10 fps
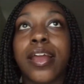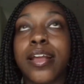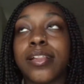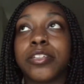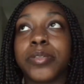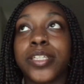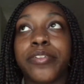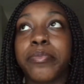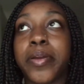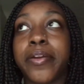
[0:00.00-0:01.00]
And yeah, that was my
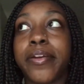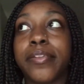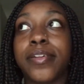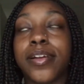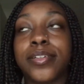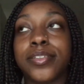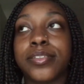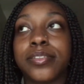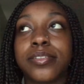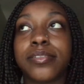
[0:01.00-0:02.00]
seventh period and then I
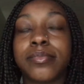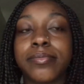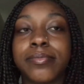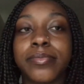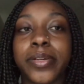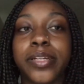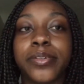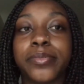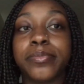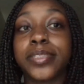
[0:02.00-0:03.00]
just went
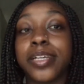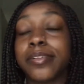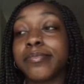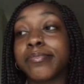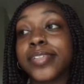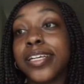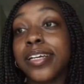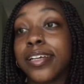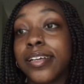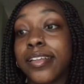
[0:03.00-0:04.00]
home. So
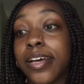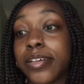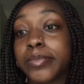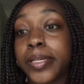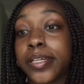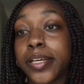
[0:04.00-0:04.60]
that was my